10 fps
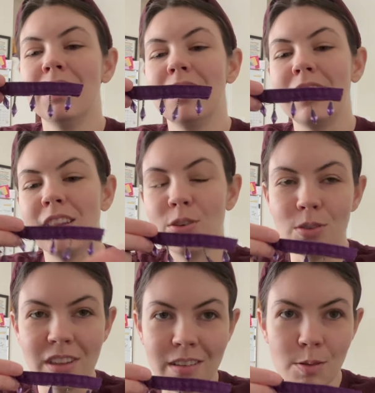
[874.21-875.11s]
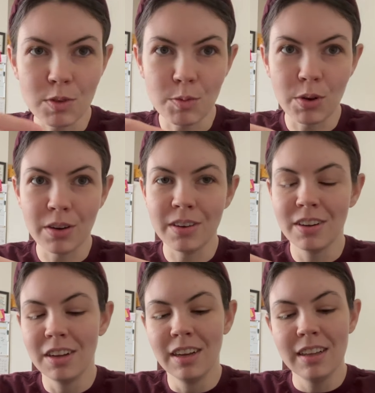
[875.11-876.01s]
then the whole thing comes apart.
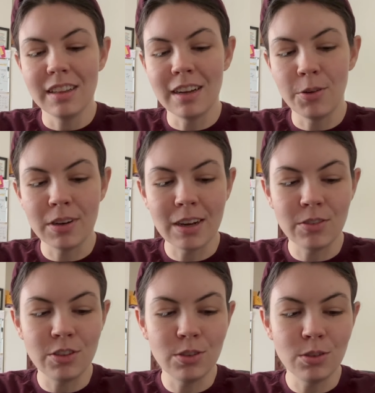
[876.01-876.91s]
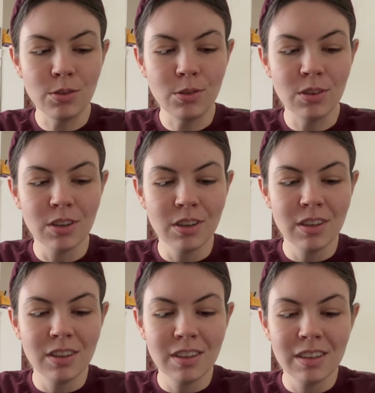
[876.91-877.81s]
Then I would have to
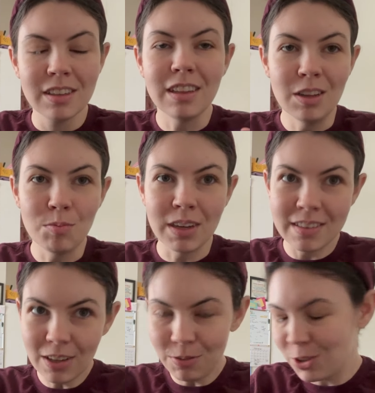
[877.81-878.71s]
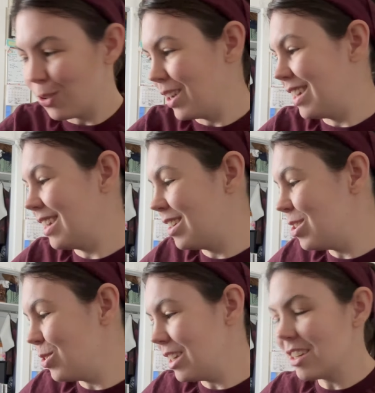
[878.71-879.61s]
then myself go in and
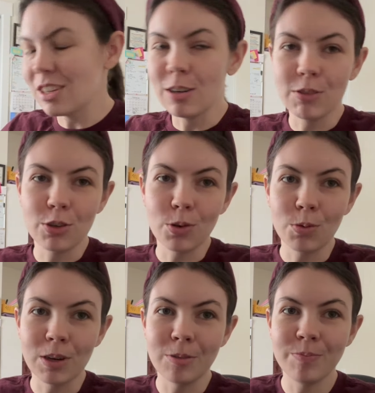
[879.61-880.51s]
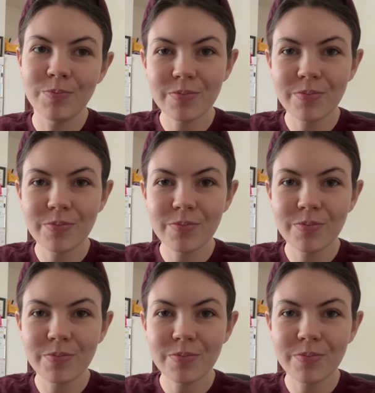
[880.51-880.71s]
do each individual one.